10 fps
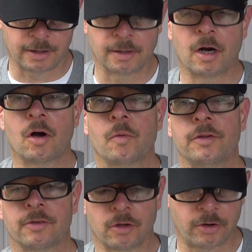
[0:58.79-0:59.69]
uh,
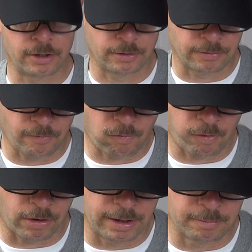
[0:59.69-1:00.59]
always loyal
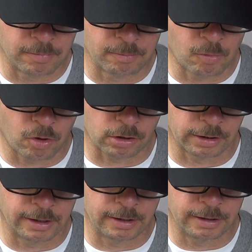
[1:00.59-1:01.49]
or
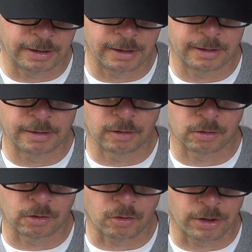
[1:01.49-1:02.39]
immortally
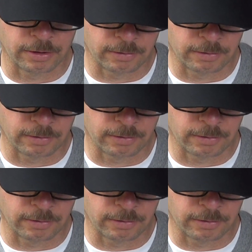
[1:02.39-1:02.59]
loyal.